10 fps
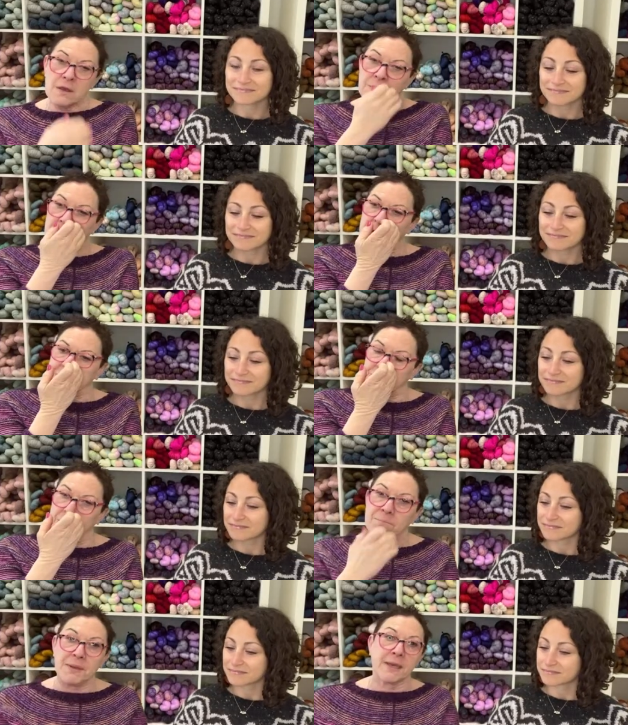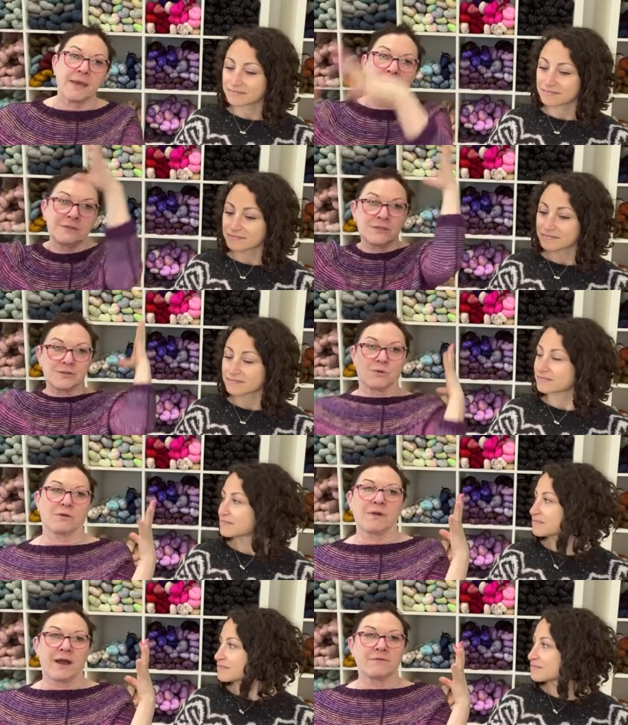Speaker 1: We're going to do a big in-store
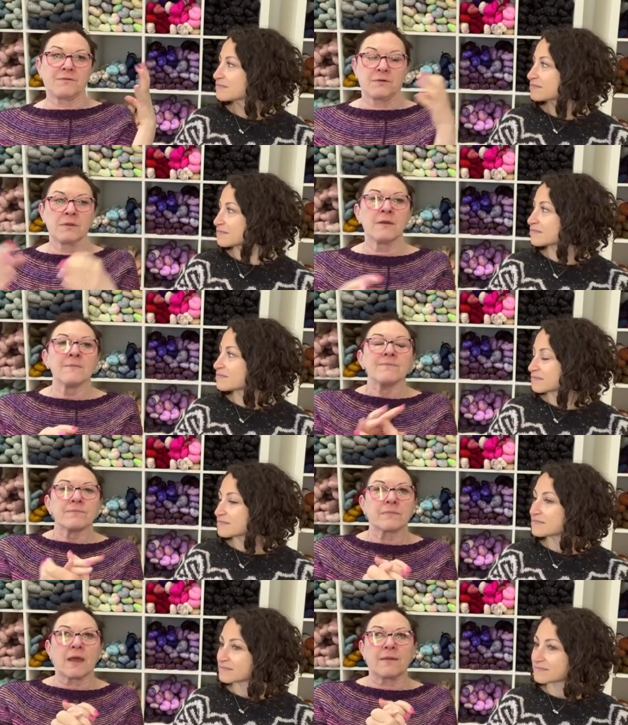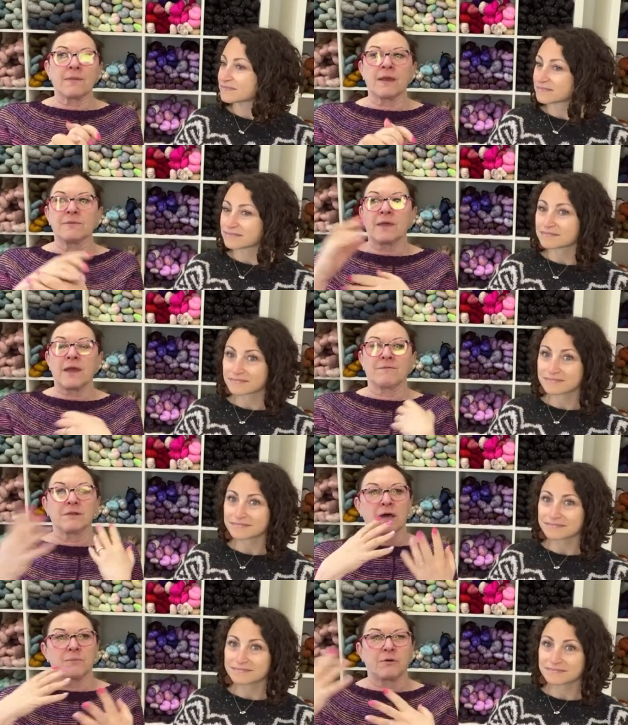raffle. And then they have a
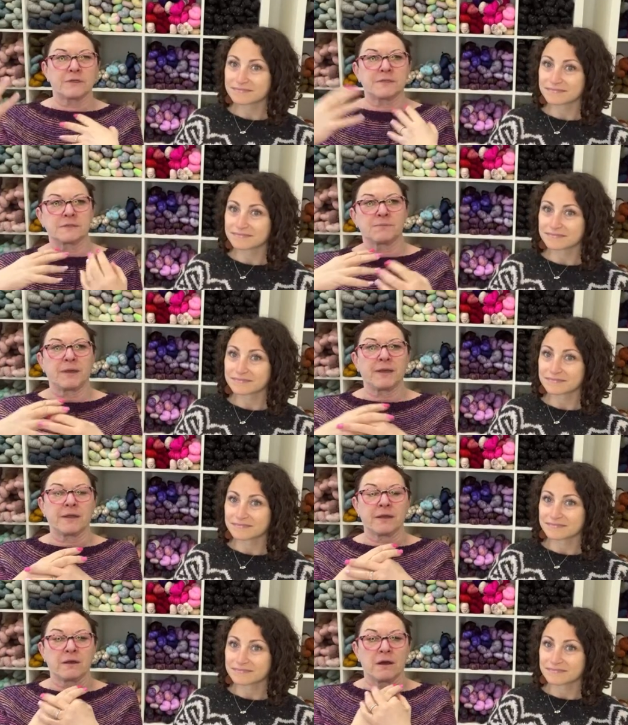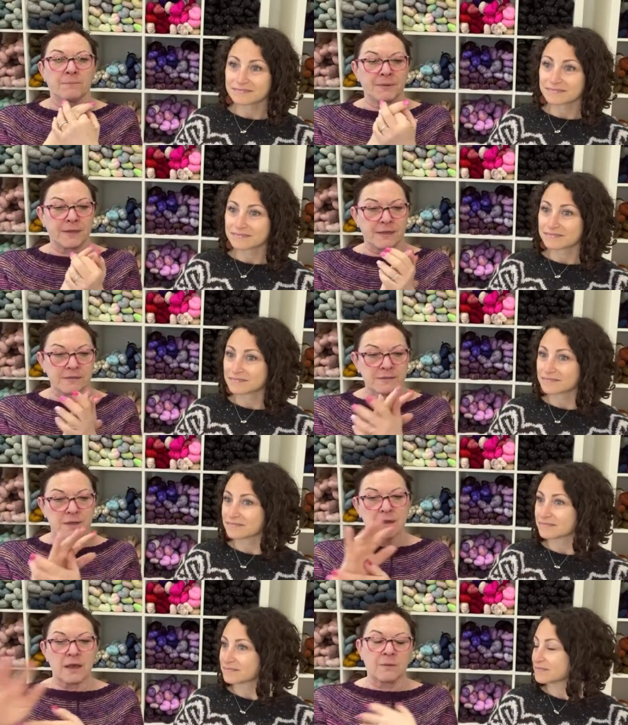lot of participating companies,
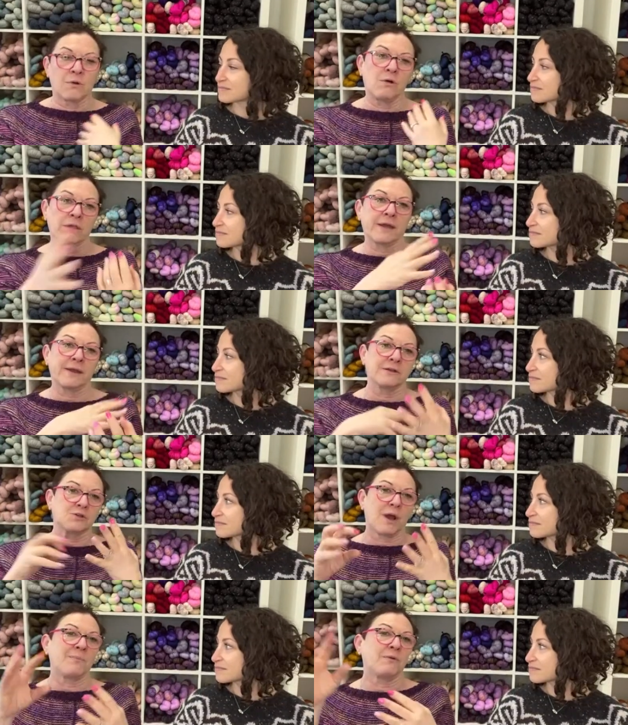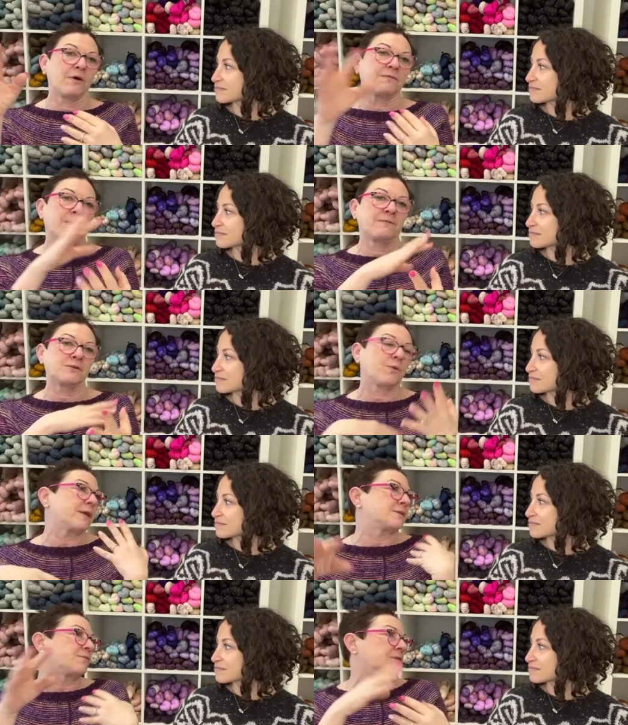and we're all getting a drop off of 20
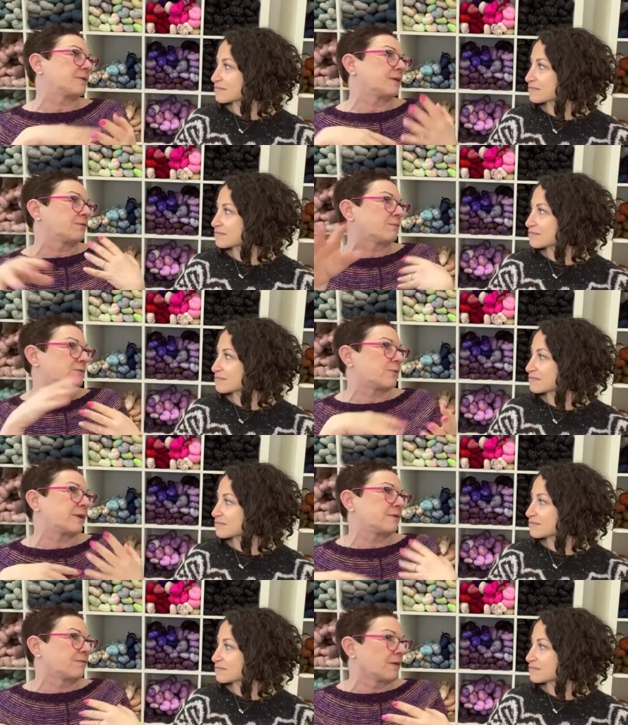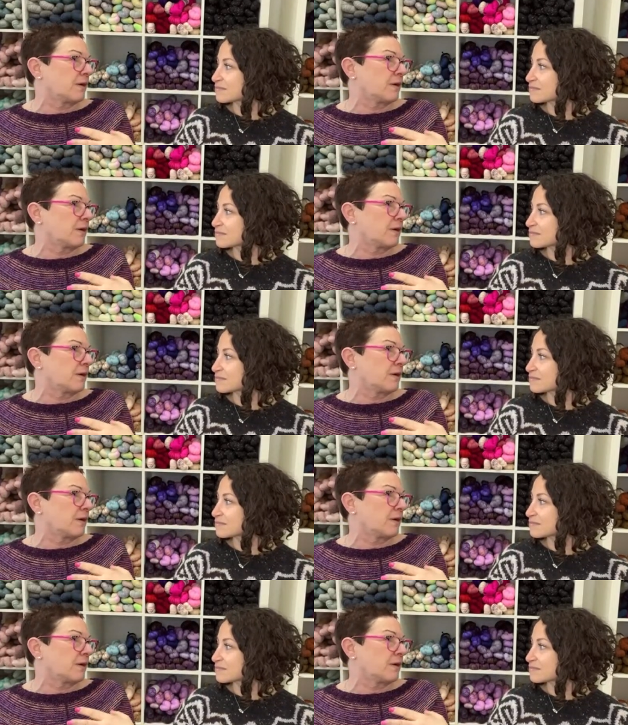different things from 20 different